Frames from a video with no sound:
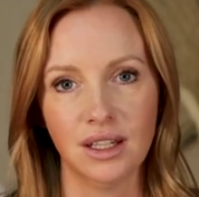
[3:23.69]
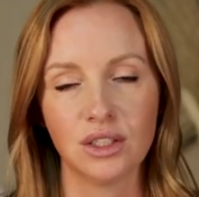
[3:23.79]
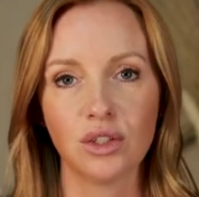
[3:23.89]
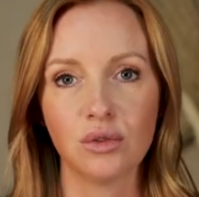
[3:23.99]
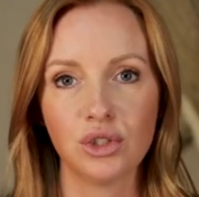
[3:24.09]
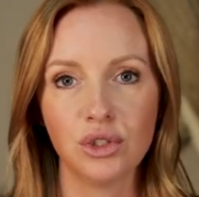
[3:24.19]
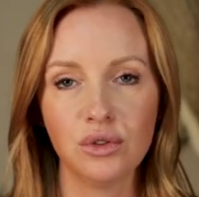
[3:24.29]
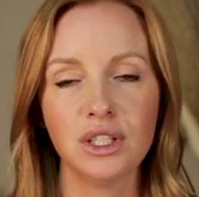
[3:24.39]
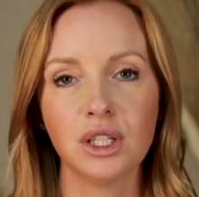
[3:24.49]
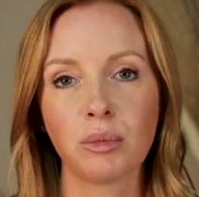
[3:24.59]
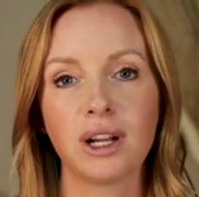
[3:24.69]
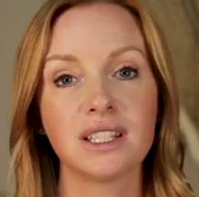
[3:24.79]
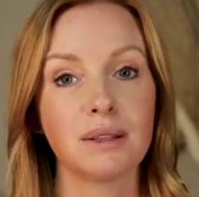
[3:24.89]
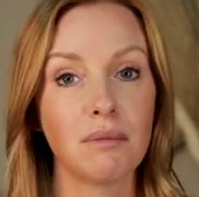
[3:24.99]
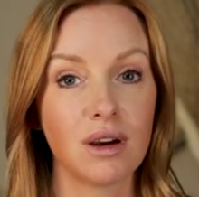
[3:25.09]
So choosing your
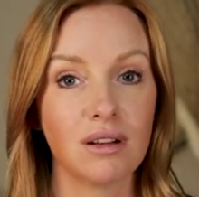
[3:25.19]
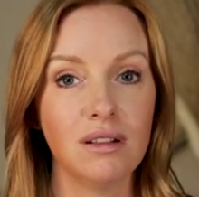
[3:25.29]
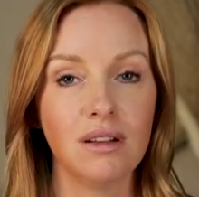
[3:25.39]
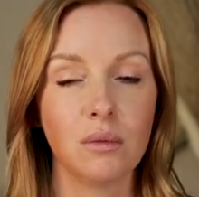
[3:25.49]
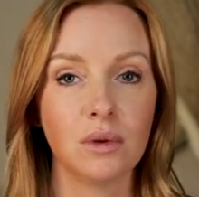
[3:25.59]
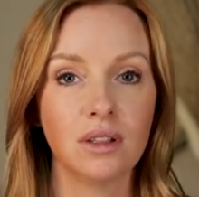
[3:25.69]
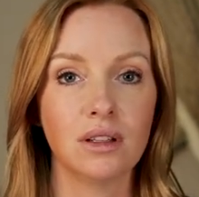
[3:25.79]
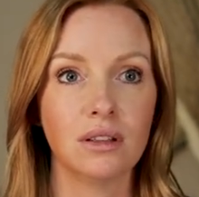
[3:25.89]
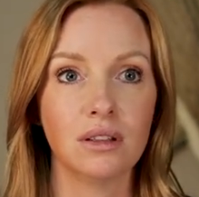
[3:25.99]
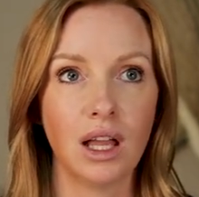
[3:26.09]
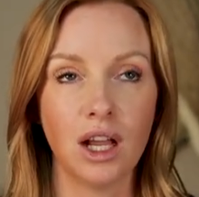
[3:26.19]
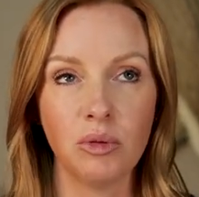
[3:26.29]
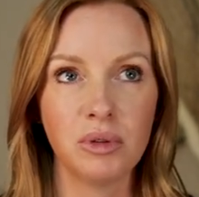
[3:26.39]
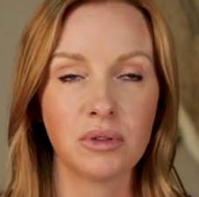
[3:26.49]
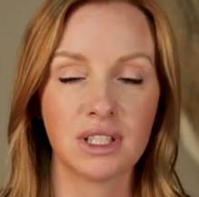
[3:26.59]
pricing model will
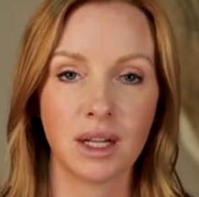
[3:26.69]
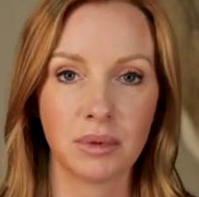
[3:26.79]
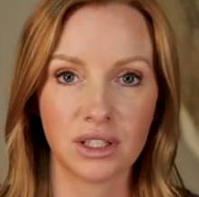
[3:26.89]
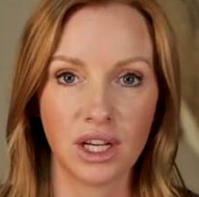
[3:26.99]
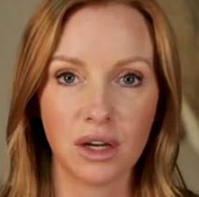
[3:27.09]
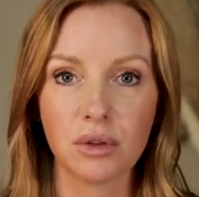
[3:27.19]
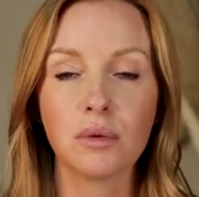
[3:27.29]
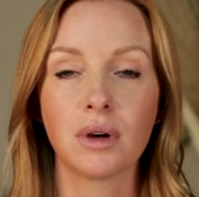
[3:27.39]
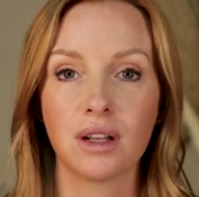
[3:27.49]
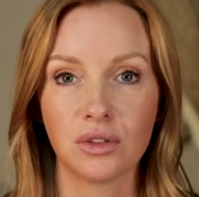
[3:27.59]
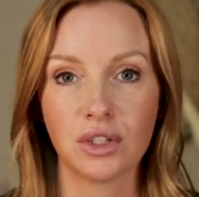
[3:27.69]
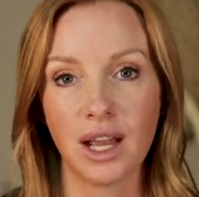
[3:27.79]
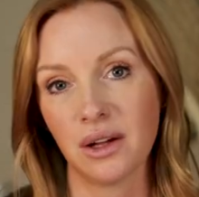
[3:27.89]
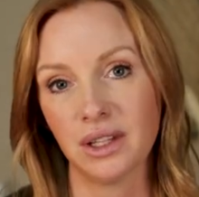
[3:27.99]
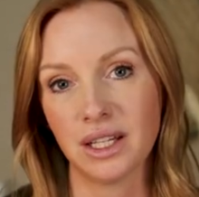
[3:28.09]
help you establish how you want to
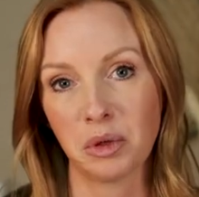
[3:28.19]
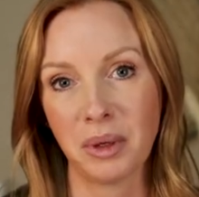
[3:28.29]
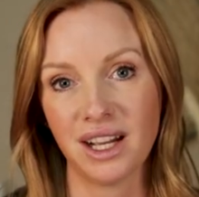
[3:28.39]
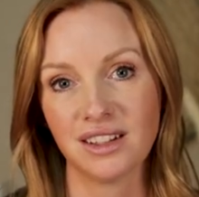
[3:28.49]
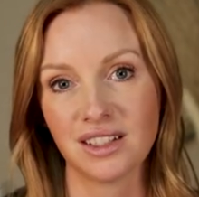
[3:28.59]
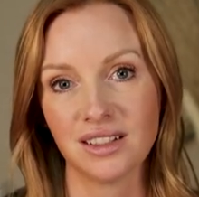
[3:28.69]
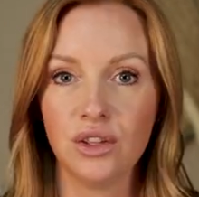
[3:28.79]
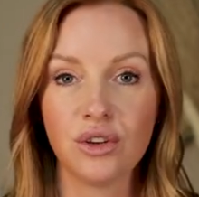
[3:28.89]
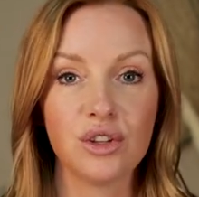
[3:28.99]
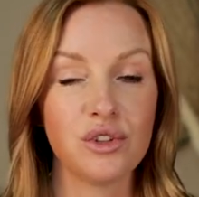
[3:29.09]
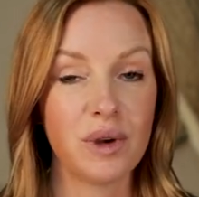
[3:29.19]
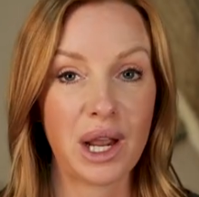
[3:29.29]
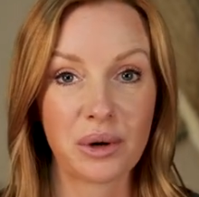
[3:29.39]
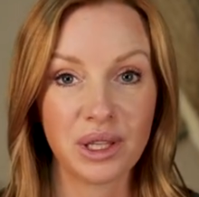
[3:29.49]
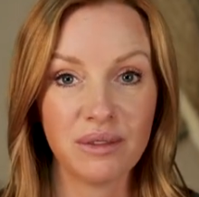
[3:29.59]
outline your packages. You can do
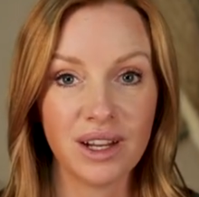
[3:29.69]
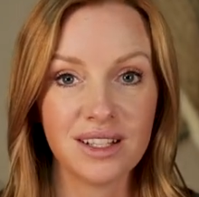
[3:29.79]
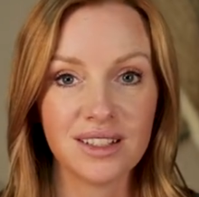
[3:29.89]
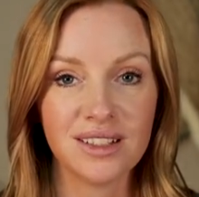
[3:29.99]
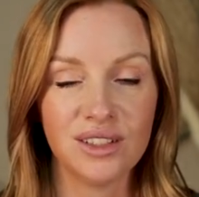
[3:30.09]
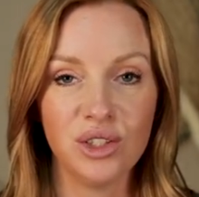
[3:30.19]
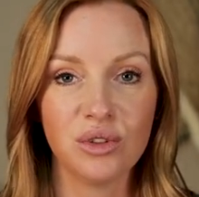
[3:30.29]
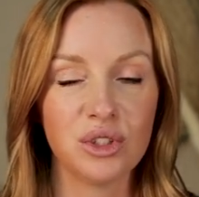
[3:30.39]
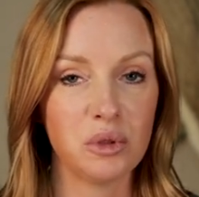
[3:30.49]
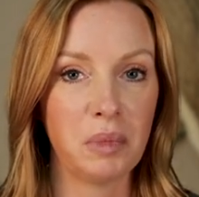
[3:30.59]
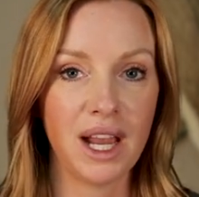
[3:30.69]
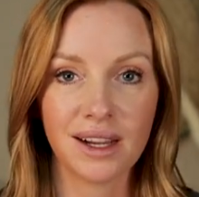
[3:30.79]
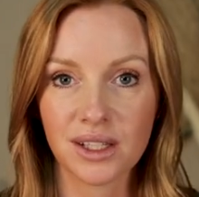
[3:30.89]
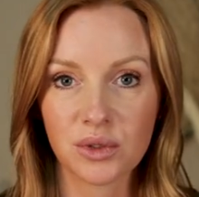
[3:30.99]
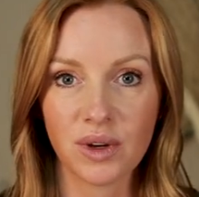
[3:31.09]
hourly rates, you can do
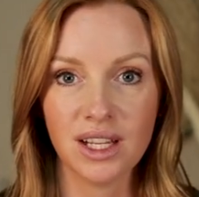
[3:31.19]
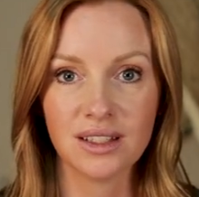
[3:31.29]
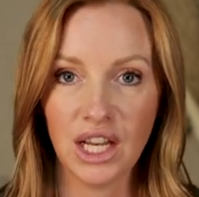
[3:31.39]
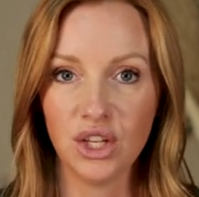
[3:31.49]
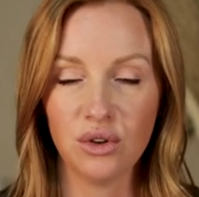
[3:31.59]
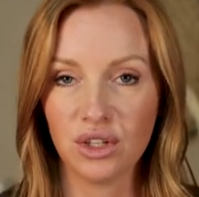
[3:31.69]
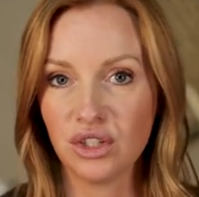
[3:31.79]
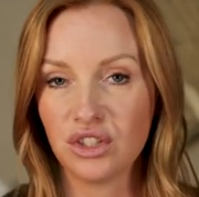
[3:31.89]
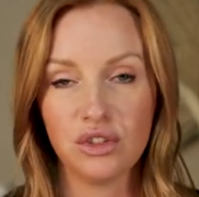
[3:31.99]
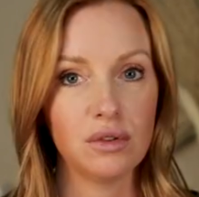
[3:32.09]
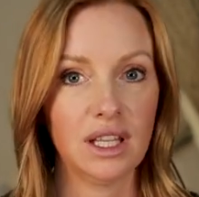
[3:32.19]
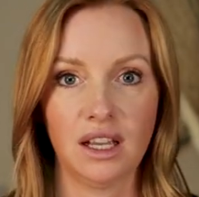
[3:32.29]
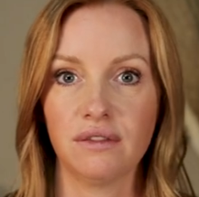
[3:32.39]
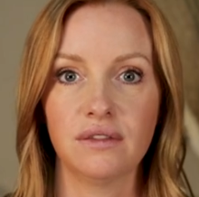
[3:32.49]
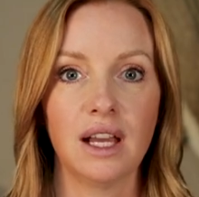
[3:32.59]
package rate, and you can just do like
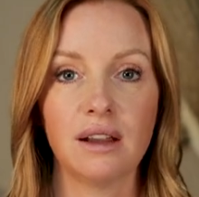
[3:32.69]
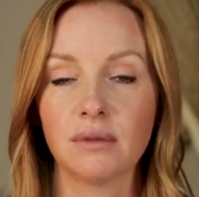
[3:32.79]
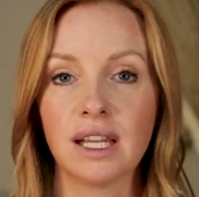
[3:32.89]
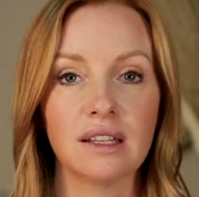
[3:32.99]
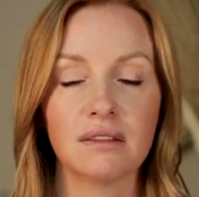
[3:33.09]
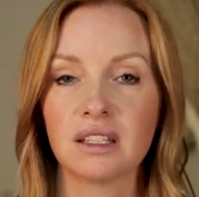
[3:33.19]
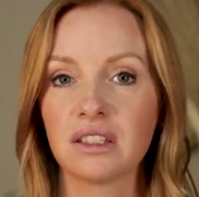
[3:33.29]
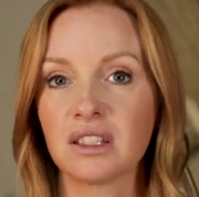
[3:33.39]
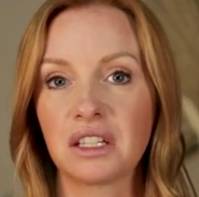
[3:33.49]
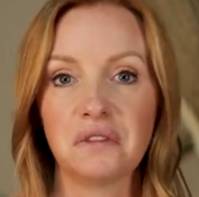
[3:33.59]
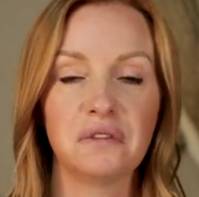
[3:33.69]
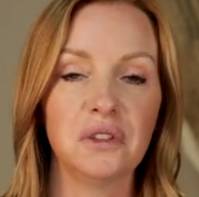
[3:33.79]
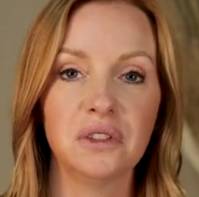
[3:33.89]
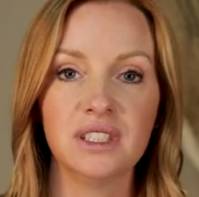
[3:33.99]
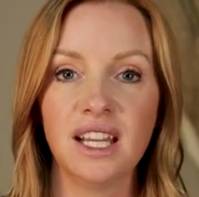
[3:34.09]
a flat rate. This is like a
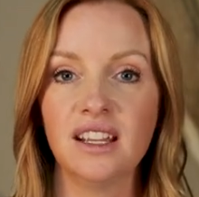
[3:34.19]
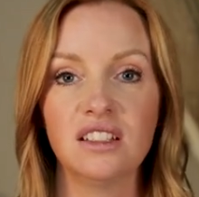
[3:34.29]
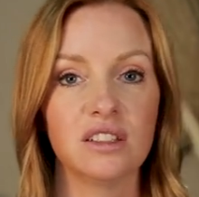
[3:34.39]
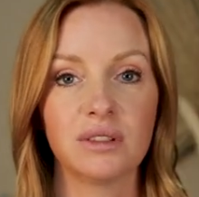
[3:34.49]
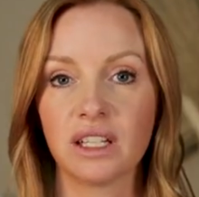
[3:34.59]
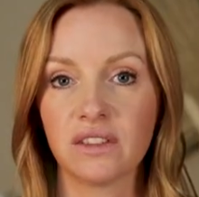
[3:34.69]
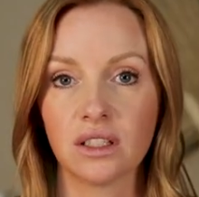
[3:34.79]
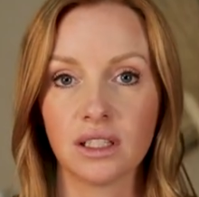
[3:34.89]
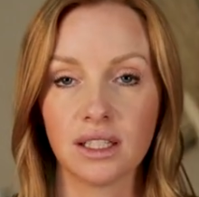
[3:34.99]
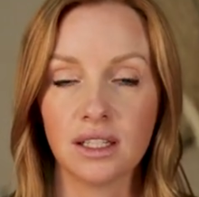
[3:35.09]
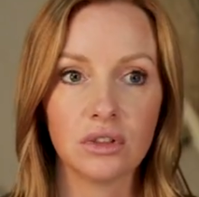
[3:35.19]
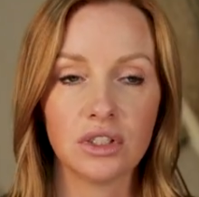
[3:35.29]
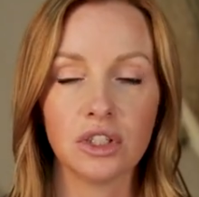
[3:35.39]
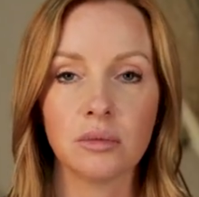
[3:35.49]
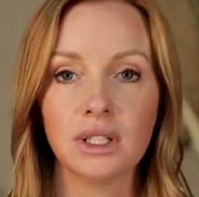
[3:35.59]
full day, you do whatever you like.
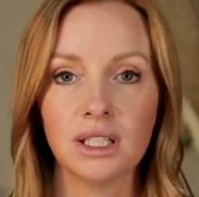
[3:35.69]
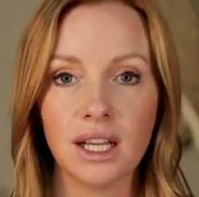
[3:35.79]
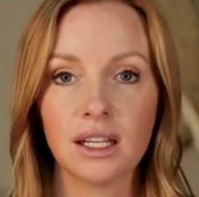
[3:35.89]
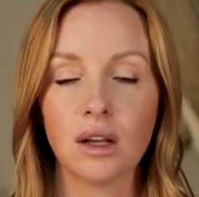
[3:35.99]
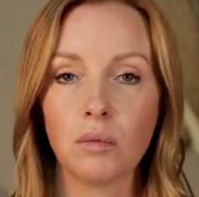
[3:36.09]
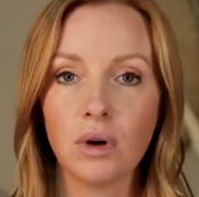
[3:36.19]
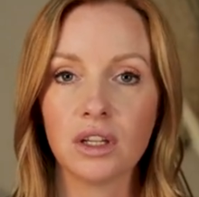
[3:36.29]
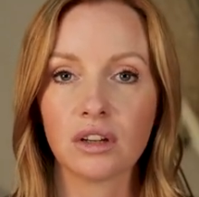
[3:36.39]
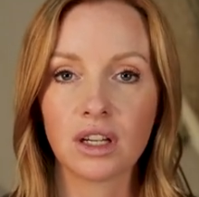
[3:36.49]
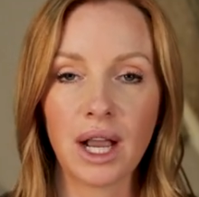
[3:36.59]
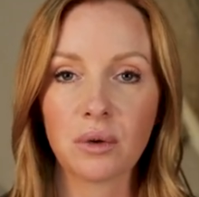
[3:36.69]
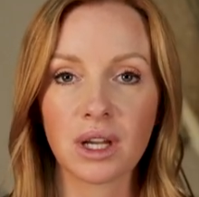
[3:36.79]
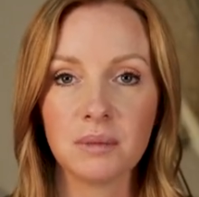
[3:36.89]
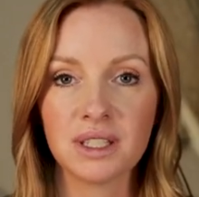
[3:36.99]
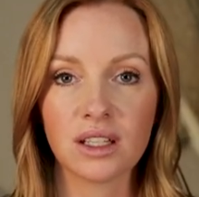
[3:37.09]
Determining that and what your
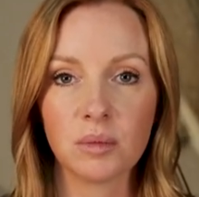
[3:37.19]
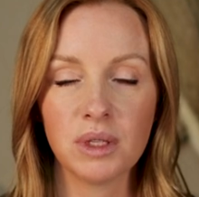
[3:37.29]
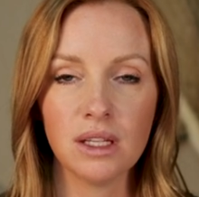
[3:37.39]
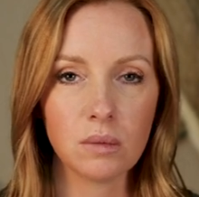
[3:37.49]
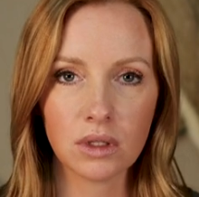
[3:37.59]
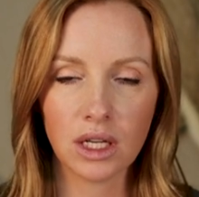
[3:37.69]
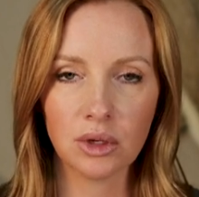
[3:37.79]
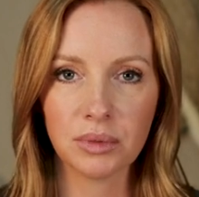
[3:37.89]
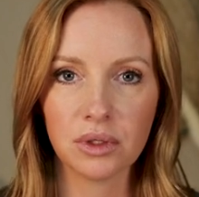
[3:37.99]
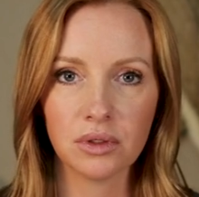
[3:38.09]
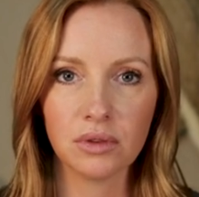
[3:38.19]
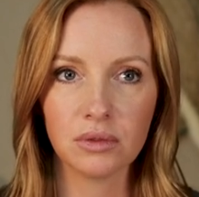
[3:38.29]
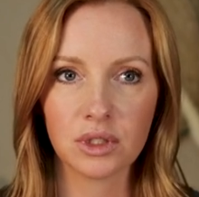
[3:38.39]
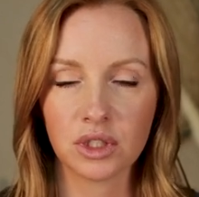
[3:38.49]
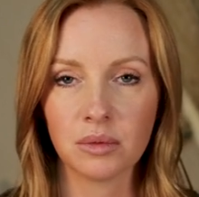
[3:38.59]
outcome is gonna be will help you
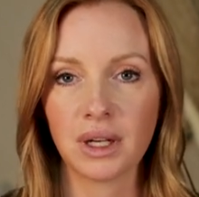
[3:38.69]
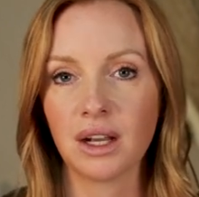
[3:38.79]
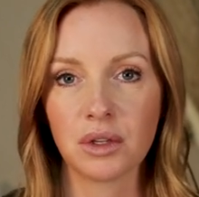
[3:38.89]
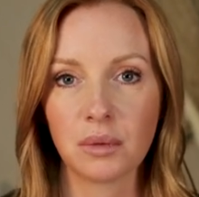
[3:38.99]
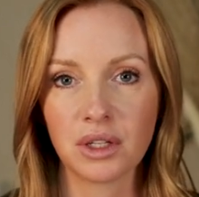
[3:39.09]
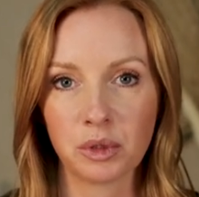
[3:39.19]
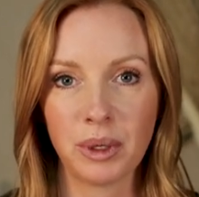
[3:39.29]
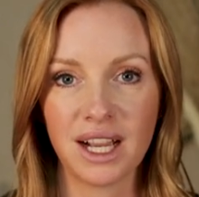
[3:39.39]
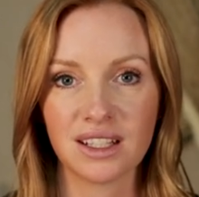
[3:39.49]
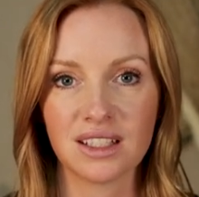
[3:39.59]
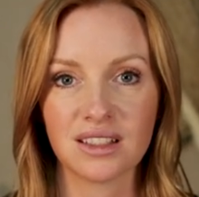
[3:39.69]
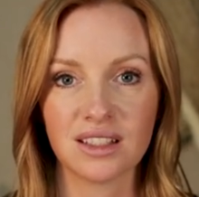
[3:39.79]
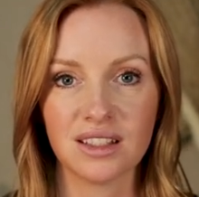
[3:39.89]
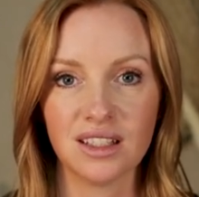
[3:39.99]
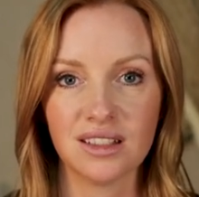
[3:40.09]
determine how you want your packages
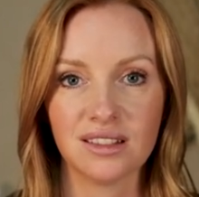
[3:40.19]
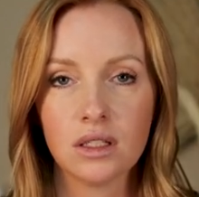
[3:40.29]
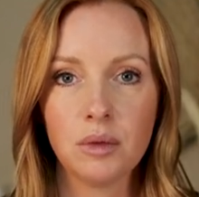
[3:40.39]
to sit.